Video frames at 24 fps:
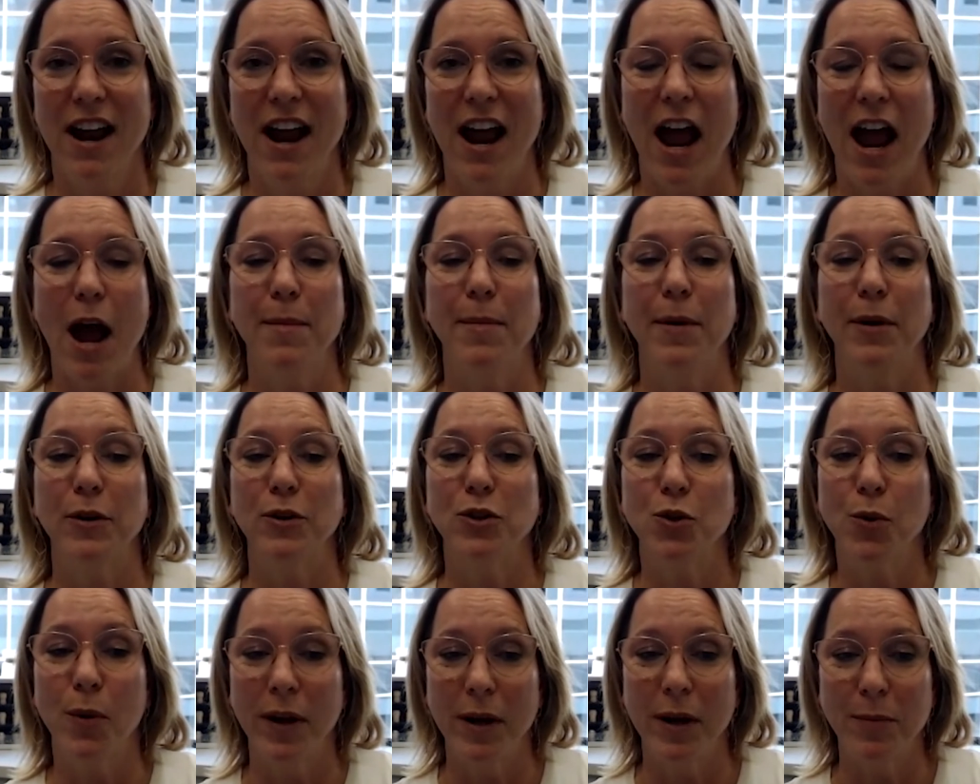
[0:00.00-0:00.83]
About
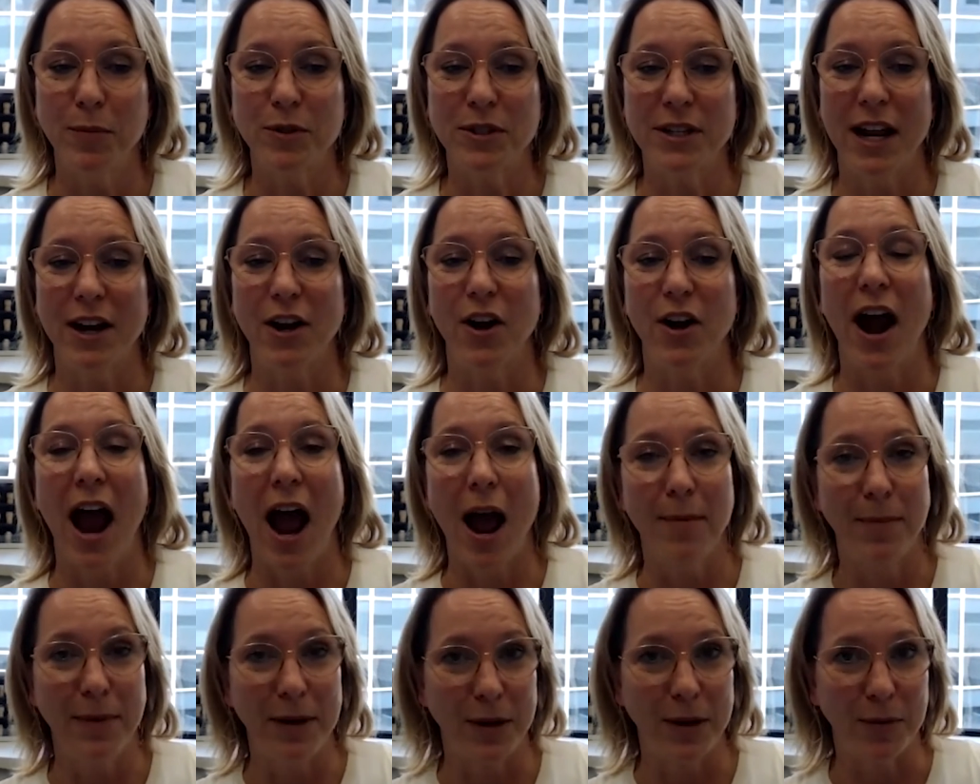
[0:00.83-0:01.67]
20% are
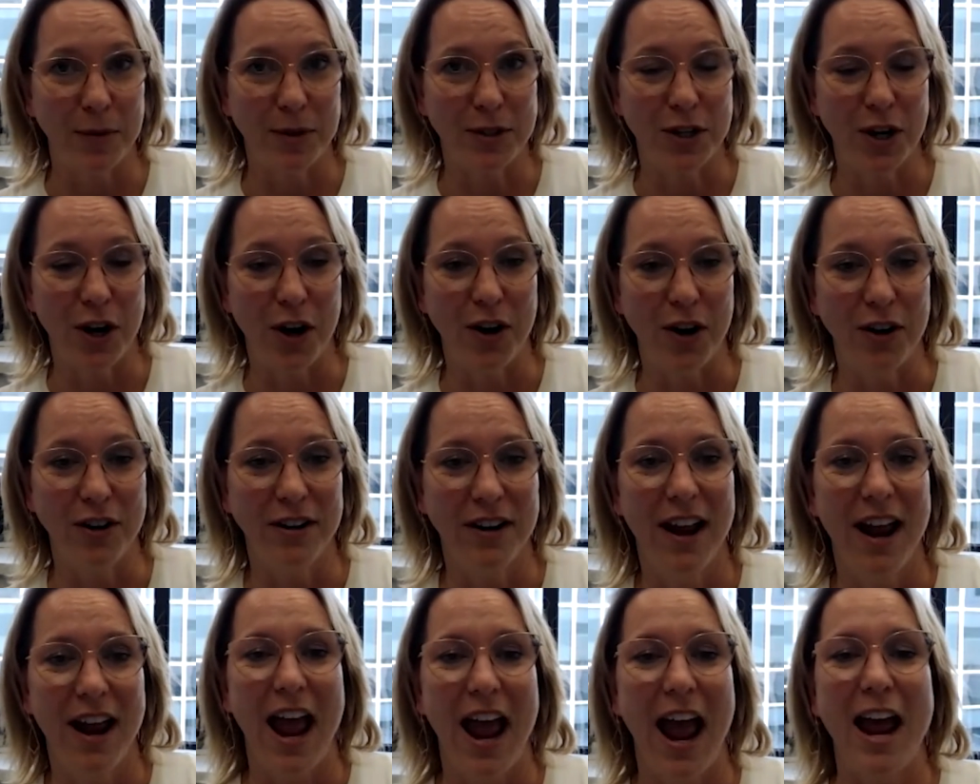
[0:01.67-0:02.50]
happy to return,
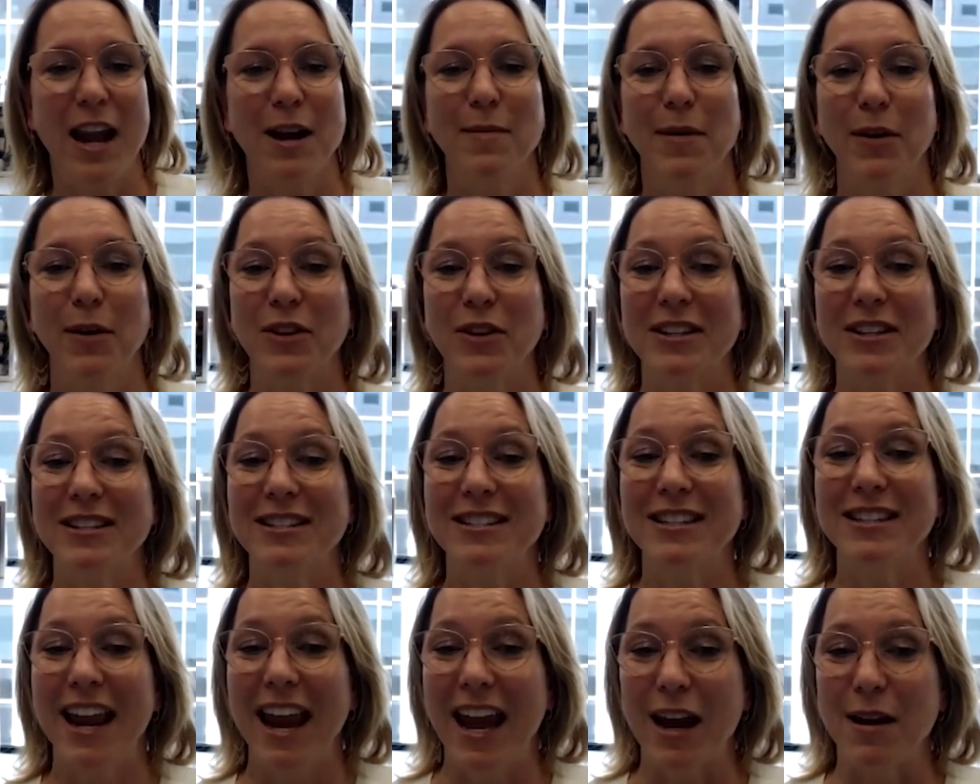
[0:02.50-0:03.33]
and about the
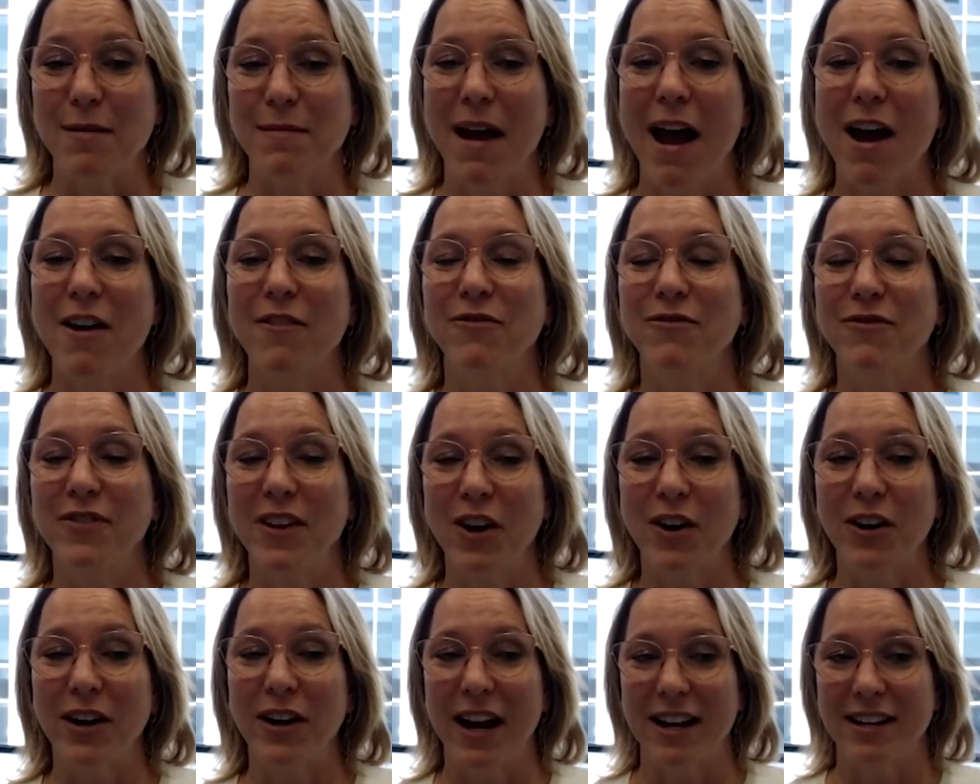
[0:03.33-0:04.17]
same have fear
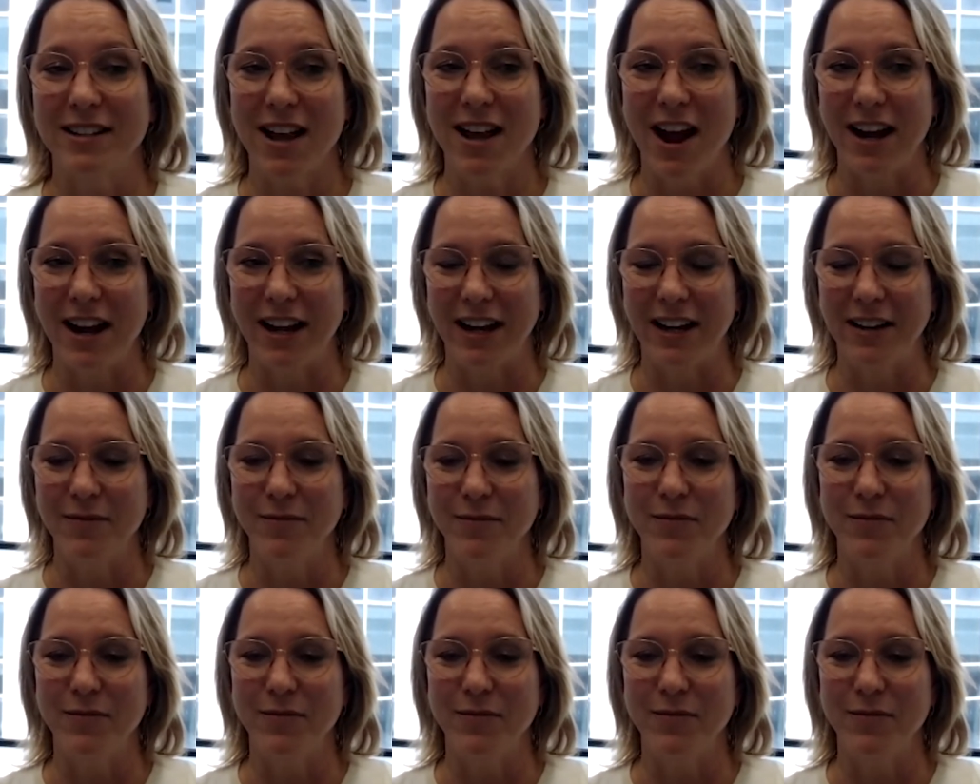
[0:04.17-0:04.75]
and anxiety.